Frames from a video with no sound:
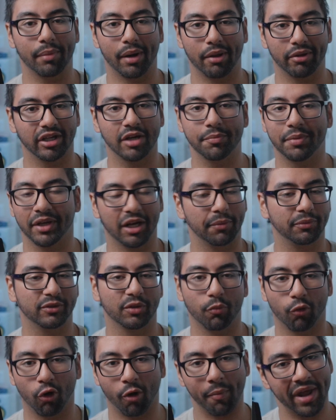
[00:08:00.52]
probably going to pick up
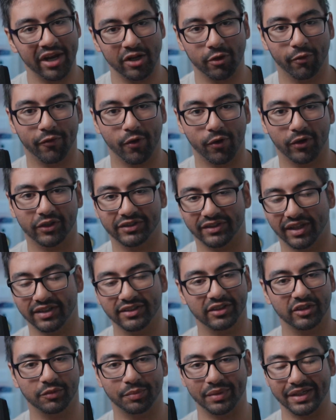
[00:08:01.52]
some more manual focus
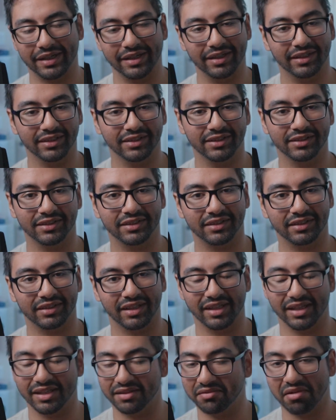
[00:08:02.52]
lenses, because
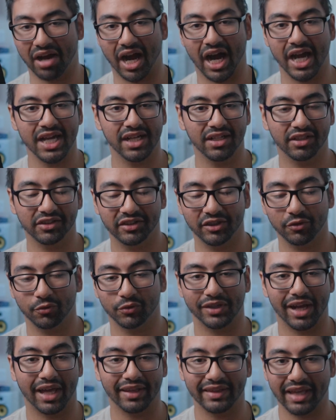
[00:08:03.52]
I honestly
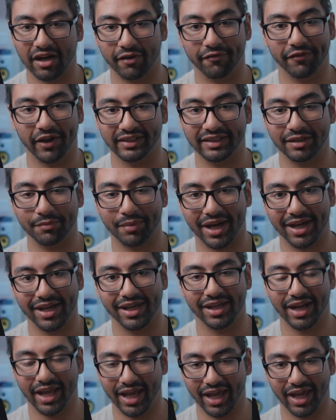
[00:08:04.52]
was not that affected by
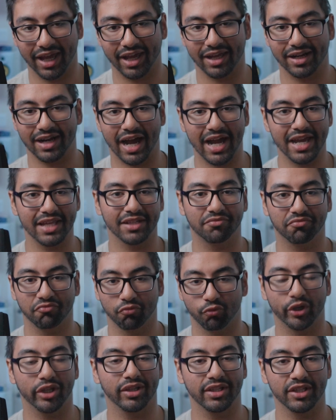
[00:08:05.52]
it, and I
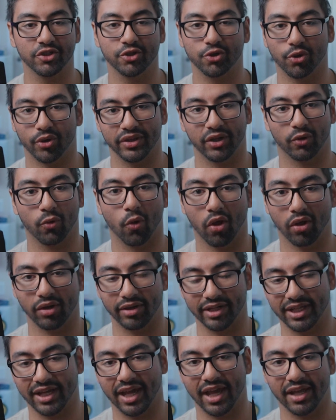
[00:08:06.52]
really enjoyed the
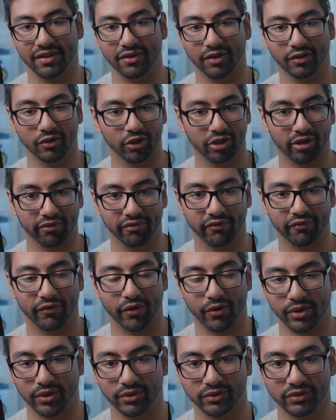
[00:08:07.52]
quality and the look of the
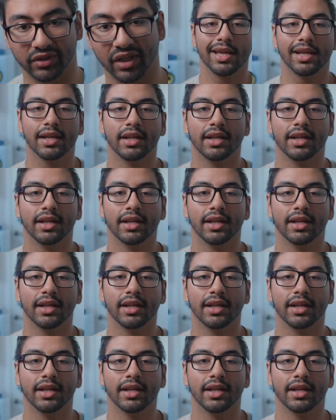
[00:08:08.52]
photos.